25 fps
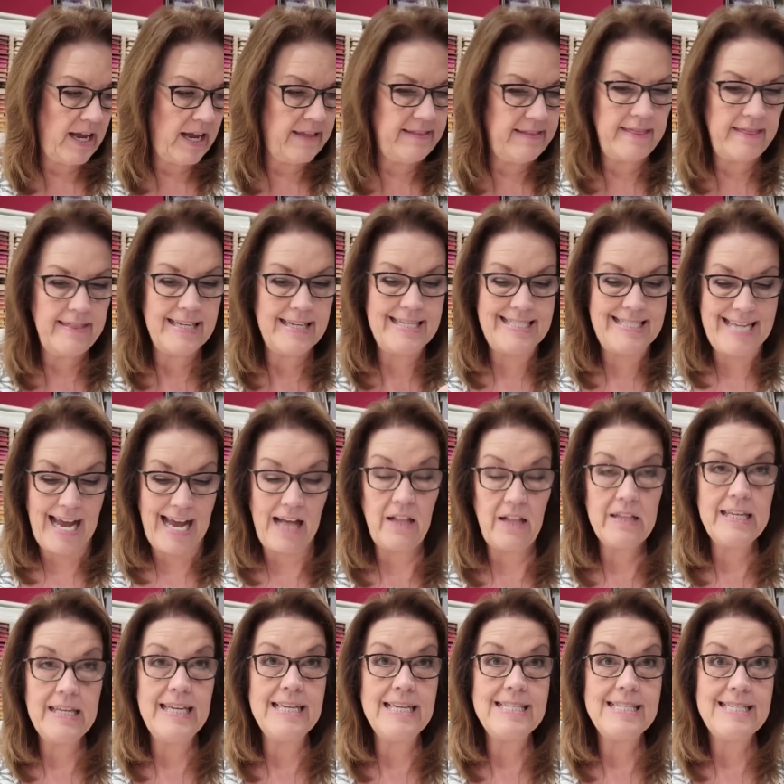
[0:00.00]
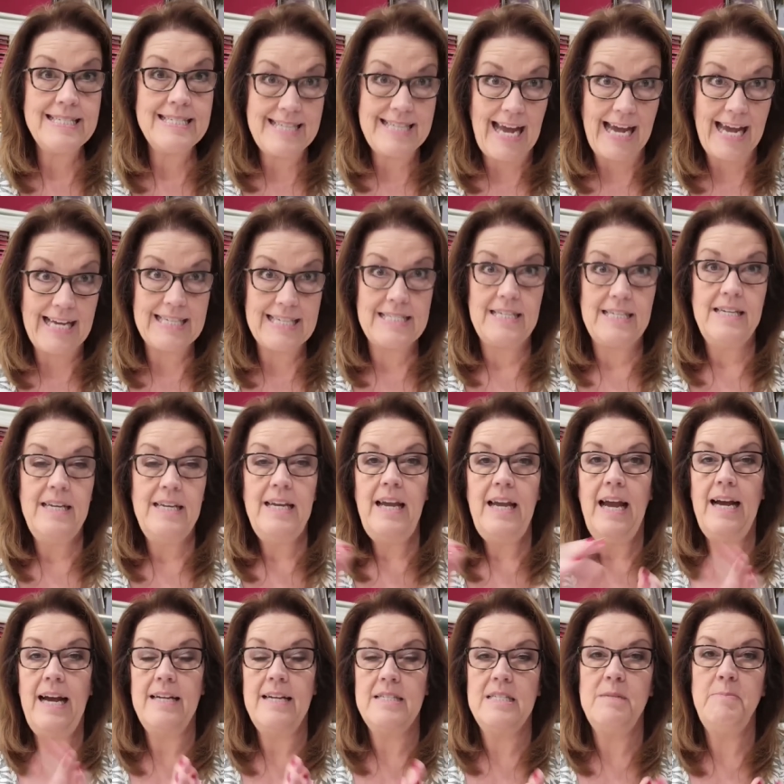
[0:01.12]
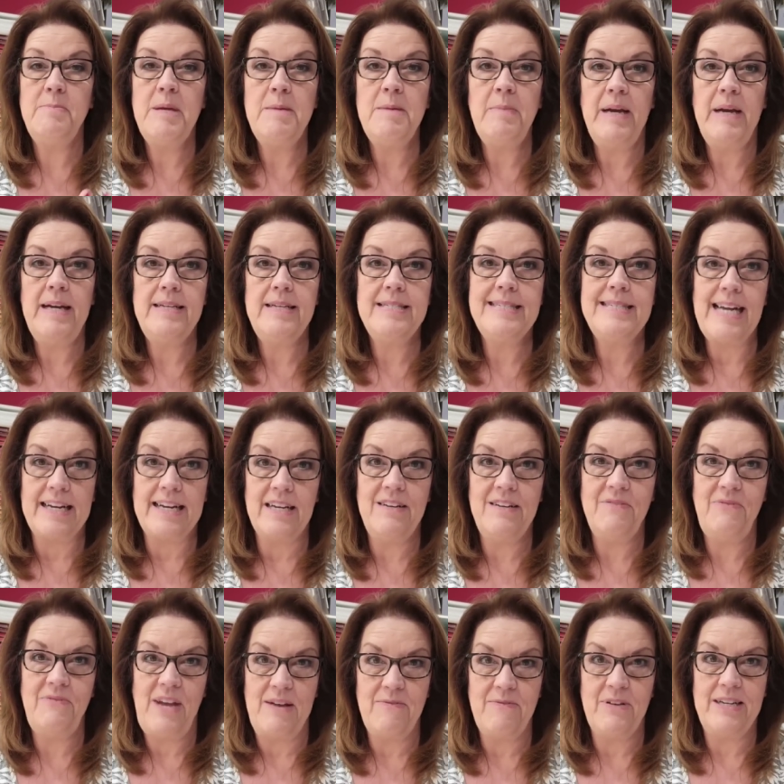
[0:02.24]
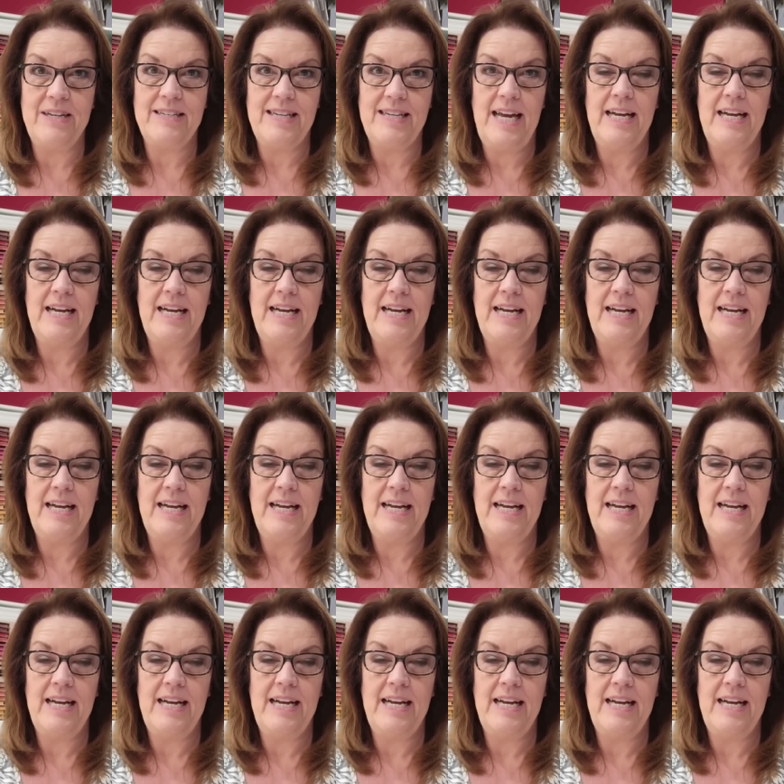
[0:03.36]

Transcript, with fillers: And then the Dahlia set has to be my second favorite.